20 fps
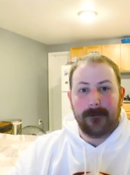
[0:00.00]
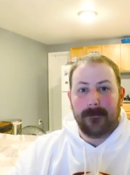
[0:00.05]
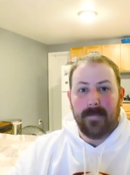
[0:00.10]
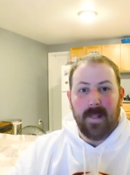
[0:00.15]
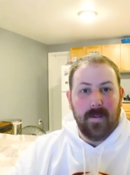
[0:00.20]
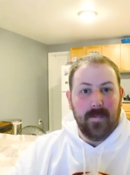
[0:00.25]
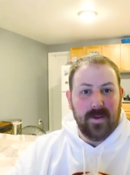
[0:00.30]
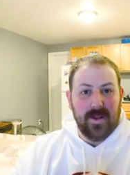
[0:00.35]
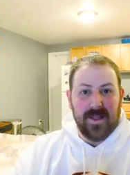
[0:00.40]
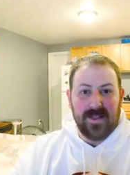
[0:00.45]

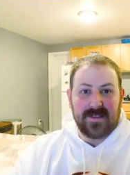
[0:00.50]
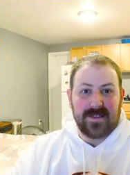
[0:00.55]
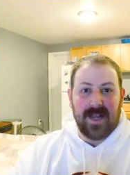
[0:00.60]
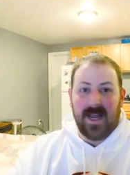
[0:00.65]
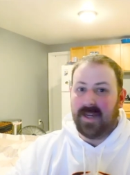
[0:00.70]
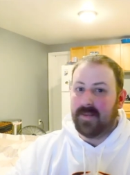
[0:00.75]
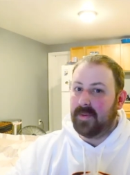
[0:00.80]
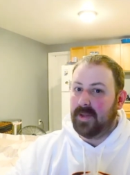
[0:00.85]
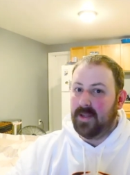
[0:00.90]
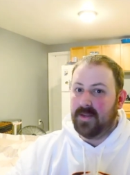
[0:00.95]
I mean, that's
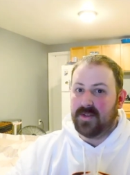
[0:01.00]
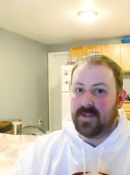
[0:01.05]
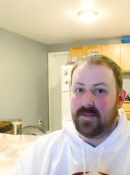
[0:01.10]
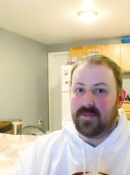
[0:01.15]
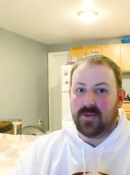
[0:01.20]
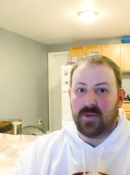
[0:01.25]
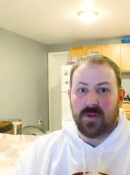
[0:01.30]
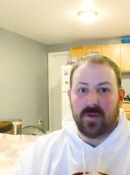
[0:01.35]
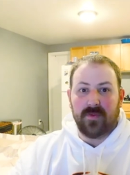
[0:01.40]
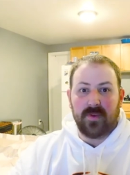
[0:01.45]
got to be
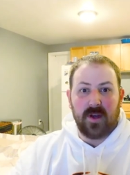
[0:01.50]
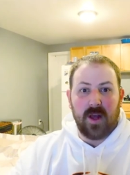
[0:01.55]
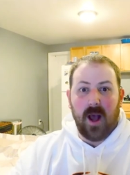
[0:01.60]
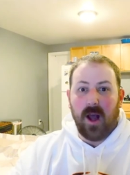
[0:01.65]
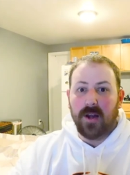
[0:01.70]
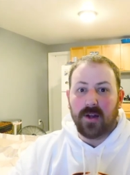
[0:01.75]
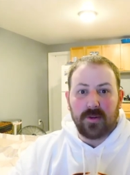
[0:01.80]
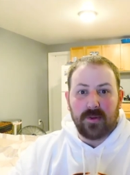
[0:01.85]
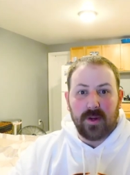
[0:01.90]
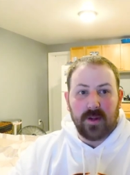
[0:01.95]
some sort of an
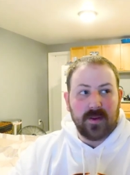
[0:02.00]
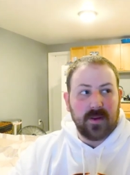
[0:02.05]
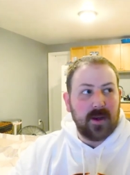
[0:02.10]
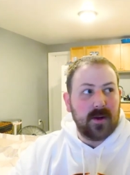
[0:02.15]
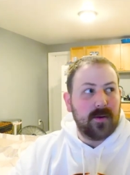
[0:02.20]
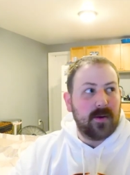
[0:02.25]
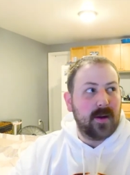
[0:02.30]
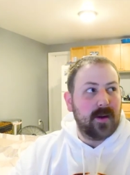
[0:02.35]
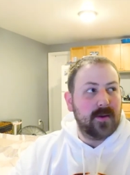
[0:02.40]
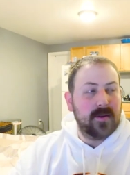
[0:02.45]
honor right
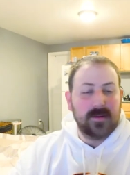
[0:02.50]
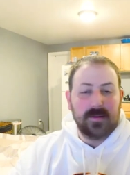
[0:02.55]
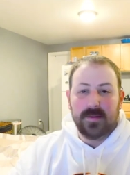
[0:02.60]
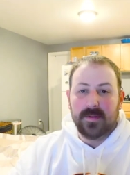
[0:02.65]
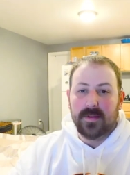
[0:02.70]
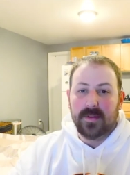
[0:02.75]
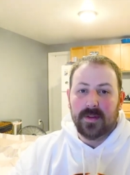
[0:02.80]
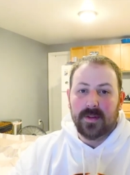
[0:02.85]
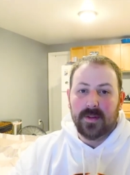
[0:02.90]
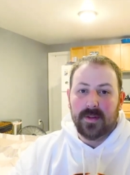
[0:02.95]
there, right?
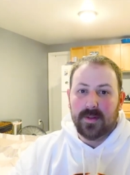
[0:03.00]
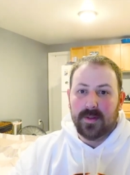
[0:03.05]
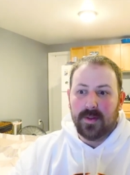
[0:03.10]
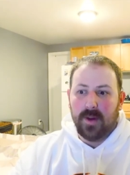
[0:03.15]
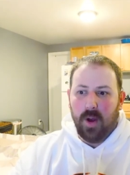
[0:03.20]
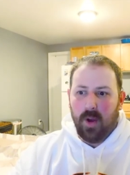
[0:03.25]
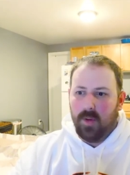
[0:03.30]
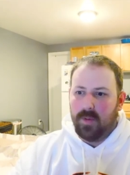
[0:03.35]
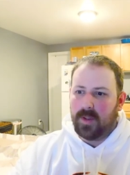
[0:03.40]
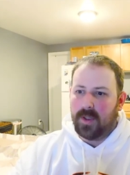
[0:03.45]

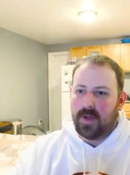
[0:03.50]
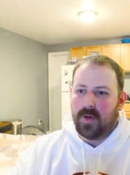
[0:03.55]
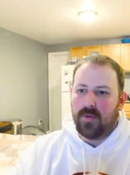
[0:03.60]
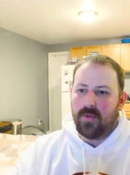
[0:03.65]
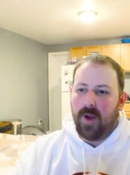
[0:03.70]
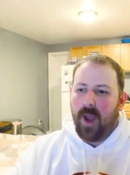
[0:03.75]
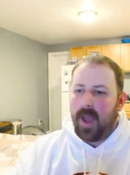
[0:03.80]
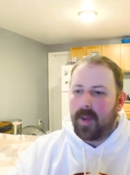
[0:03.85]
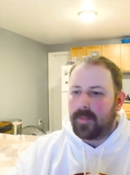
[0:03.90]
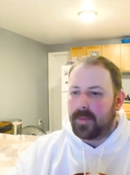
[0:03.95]
Holy
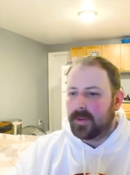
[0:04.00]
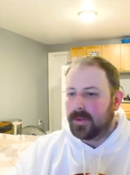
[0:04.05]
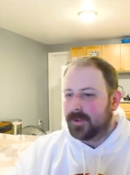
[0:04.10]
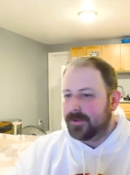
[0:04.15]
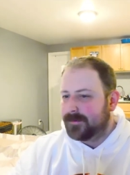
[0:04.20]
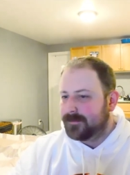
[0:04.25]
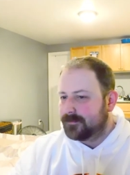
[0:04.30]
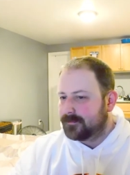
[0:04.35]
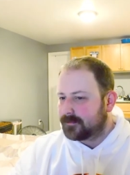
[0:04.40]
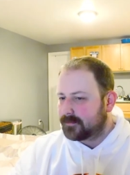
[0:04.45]
crap.
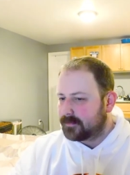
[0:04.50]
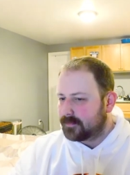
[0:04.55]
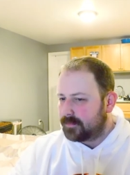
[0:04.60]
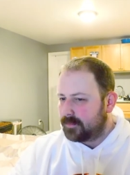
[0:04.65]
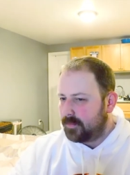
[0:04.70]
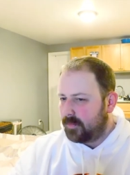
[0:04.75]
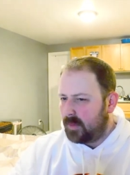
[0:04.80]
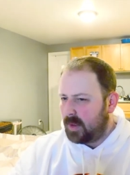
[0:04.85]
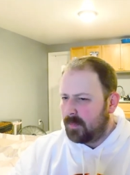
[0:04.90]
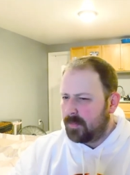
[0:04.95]

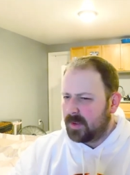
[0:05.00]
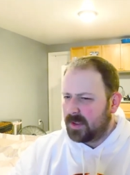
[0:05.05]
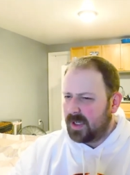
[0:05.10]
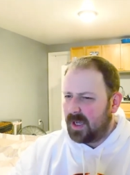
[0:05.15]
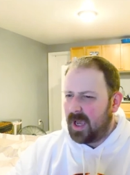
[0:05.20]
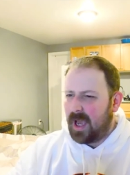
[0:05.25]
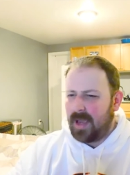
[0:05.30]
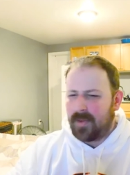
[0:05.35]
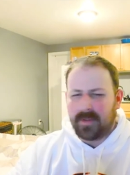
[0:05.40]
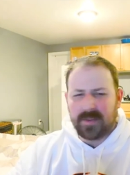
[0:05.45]
But
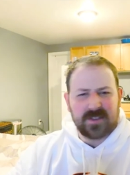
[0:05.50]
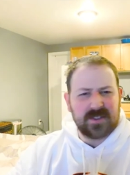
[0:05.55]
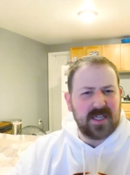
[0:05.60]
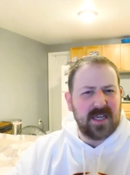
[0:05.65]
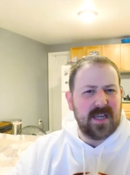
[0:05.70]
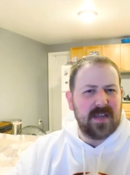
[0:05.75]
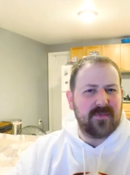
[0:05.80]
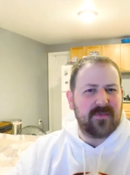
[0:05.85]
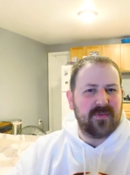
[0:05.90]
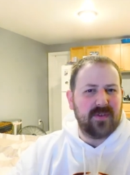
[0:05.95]
yeah, I would
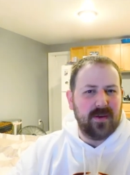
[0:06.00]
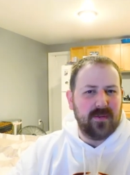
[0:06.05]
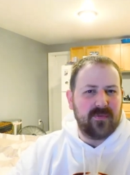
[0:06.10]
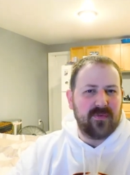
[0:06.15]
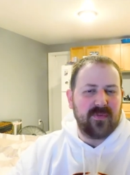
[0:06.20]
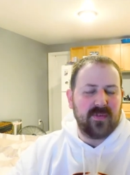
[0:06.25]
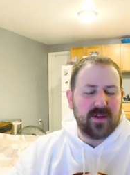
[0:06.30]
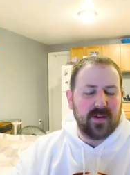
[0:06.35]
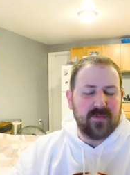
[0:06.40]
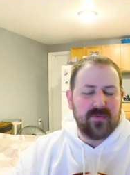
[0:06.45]
say if
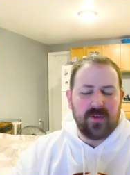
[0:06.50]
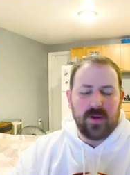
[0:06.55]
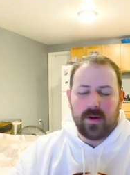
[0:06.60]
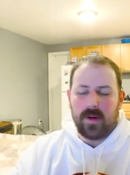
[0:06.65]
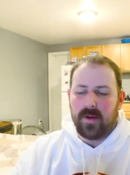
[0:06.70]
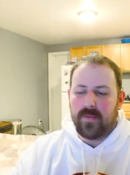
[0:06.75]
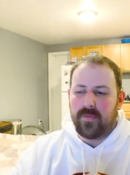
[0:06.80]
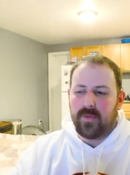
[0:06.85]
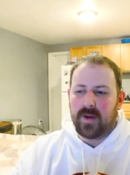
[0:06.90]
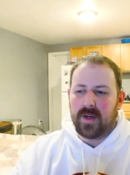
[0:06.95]

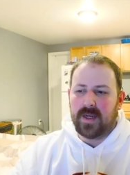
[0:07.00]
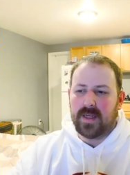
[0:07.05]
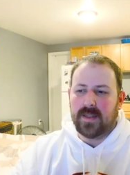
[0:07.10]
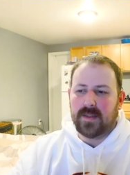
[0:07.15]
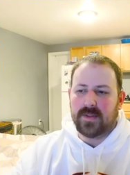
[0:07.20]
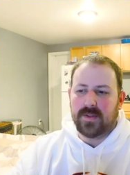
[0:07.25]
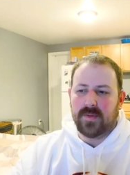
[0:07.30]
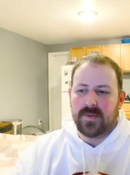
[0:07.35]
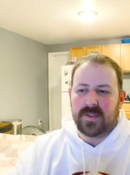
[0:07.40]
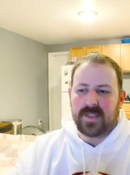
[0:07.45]
we're going
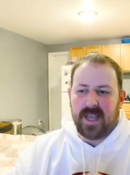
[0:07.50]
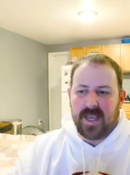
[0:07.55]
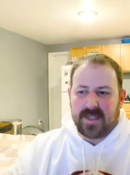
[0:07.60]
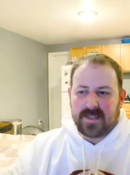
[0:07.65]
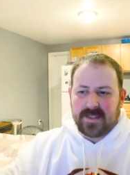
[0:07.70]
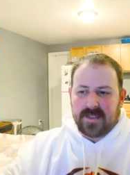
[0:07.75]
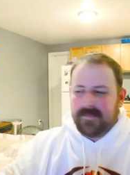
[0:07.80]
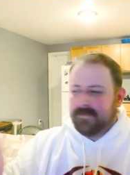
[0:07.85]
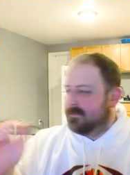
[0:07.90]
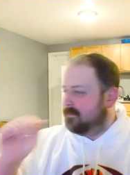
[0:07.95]
to do a
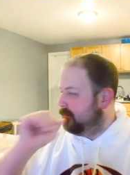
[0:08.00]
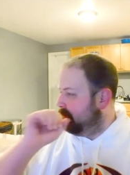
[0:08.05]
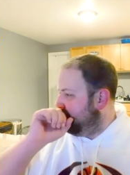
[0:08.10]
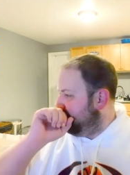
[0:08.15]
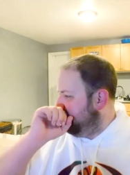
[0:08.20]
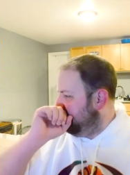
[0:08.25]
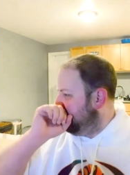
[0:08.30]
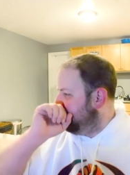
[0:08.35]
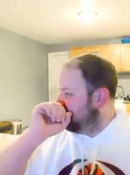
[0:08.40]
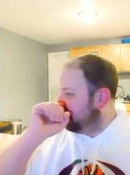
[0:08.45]
tag team,
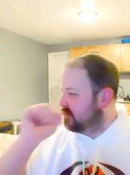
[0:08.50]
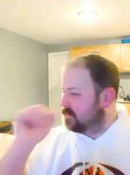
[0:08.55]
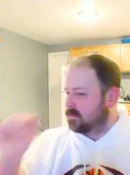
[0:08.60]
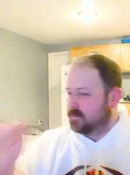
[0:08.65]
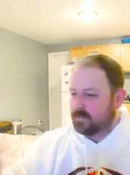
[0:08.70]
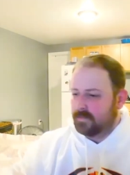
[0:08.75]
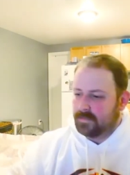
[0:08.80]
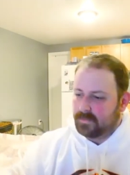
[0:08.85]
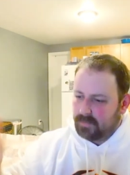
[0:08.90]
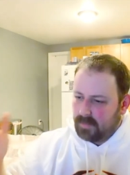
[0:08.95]

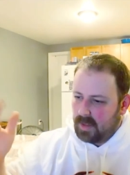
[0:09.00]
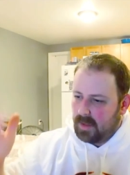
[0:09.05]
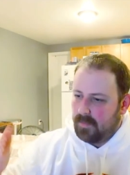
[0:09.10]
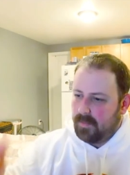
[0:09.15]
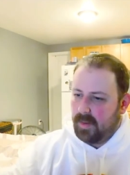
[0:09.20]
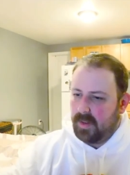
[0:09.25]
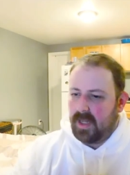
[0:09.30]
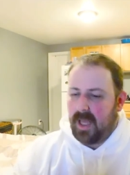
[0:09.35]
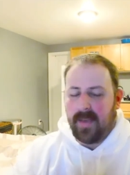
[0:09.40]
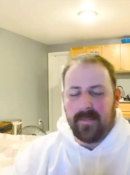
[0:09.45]

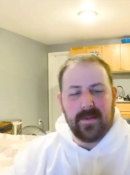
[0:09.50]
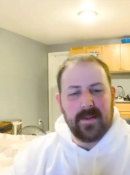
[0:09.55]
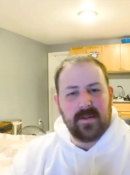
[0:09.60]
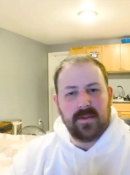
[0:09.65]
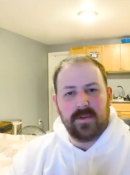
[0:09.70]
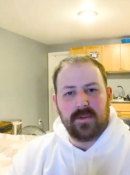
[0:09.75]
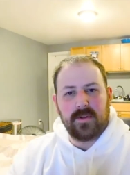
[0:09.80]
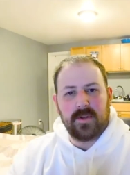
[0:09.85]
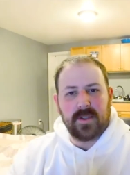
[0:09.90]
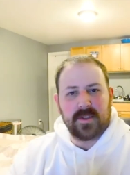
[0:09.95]
Bud Abbott
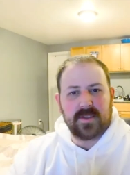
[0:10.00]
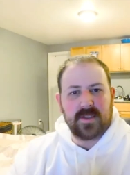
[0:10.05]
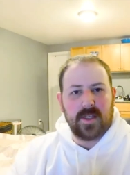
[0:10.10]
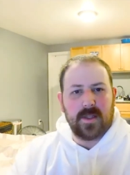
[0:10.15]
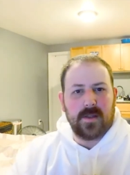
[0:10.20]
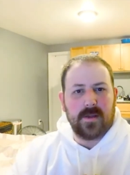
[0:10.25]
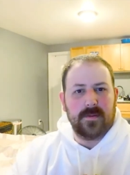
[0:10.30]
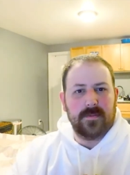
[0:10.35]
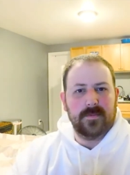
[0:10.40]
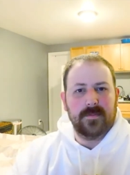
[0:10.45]
and Lou
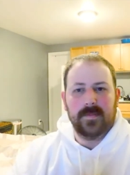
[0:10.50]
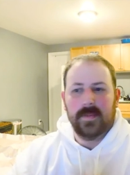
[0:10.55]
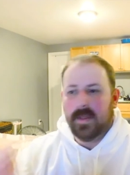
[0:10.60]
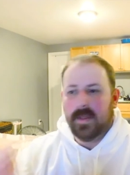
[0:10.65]
Costello.